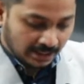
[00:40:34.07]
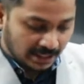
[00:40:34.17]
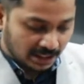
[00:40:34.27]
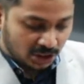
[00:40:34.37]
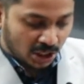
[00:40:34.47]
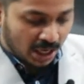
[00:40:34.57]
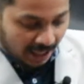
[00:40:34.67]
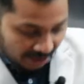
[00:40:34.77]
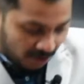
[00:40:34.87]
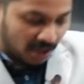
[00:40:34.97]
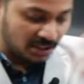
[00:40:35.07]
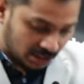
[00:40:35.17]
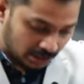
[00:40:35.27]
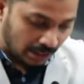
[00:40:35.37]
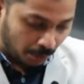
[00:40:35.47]
just
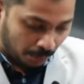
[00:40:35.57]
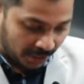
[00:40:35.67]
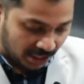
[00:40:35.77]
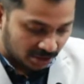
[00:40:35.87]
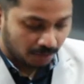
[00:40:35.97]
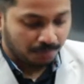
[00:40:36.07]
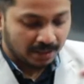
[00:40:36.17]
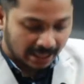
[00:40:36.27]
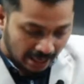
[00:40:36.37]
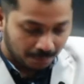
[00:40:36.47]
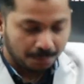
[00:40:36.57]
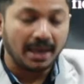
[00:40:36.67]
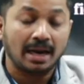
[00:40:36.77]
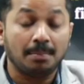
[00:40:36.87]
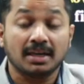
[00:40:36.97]
reverse the properties of
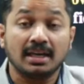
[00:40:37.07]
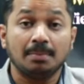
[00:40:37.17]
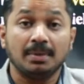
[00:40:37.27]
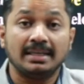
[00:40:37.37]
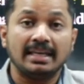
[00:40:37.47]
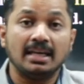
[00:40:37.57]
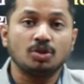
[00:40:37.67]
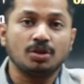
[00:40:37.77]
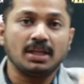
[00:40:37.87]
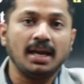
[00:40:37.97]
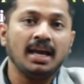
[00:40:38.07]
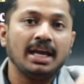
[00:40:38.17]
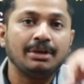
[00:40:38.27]
paramagnetic material so that